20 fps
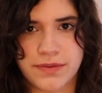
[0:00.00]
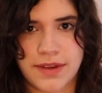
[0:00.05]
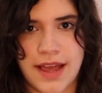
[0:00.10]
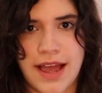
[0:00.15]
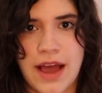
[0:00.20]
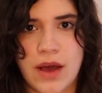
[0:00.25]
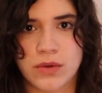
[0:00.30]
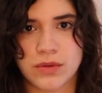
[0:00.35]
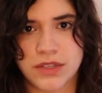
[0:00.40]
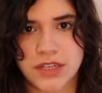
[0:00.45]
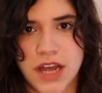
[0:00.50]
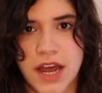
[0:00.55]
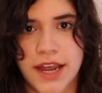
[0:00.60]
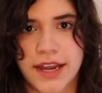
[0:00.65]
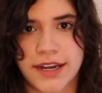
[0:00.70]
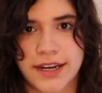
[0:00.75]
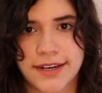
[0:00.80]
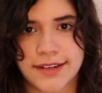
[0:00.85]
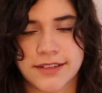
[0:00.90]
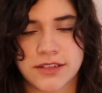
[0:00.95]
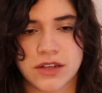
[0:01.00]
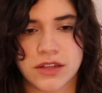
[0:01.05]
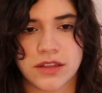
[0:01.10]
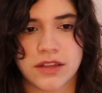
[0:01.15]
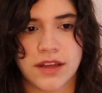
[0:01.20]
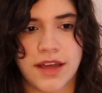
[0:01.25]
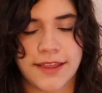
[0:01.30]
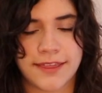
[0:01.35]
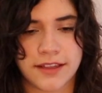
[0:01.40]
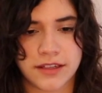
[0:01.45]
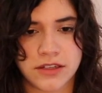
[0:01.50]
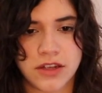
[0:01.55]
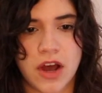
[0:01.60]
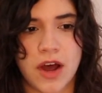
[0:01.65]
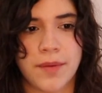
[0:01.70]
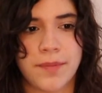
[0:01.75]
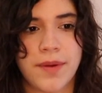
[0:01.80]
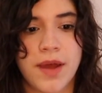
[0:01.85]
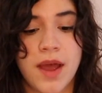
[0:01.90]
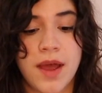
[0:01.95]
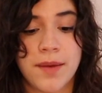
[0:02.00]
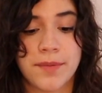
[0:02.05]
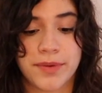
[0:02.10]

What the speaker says: how tight it is on at the top.